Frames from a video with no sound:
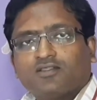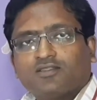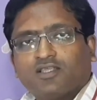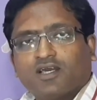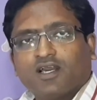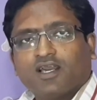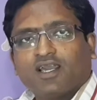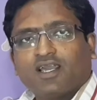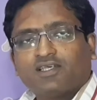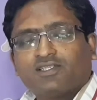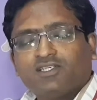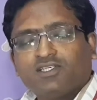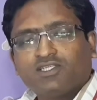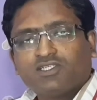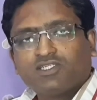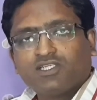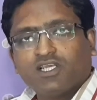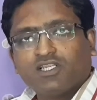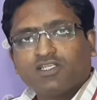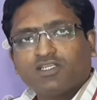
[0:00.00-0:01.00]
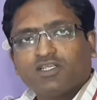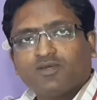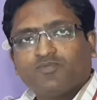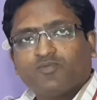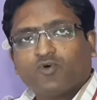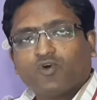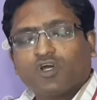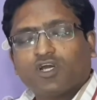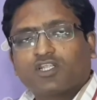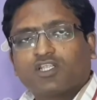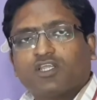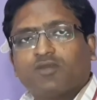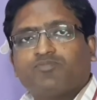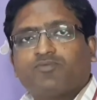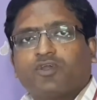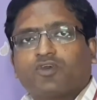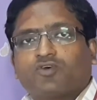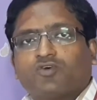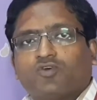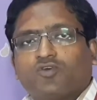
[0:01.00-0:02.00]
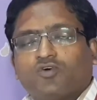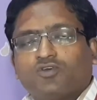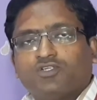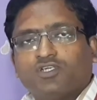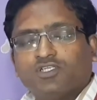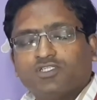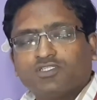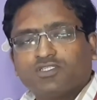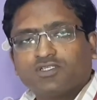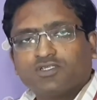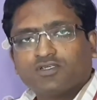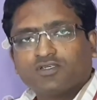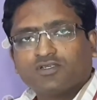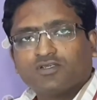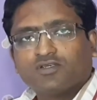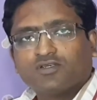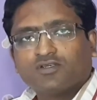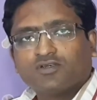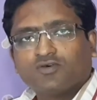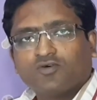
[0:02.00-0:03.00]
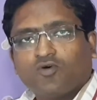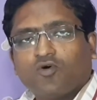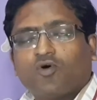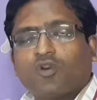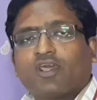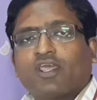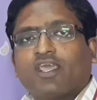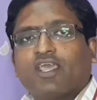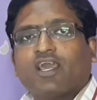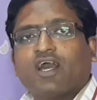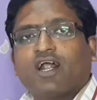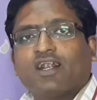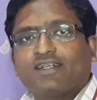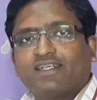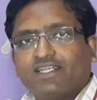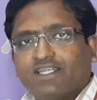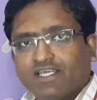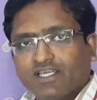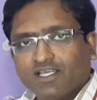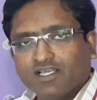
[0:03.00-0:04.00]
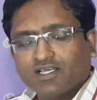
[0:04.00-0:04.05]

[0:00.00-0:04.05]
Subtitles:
the assisted reproductive technologies or ART,